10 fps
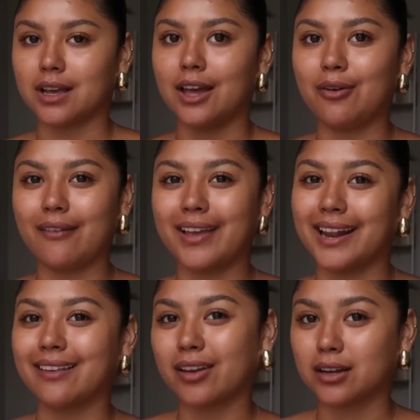I don't have
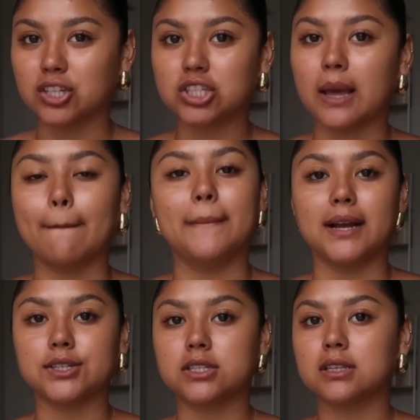any foundation that
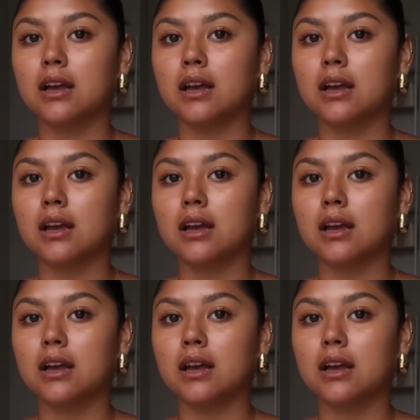matches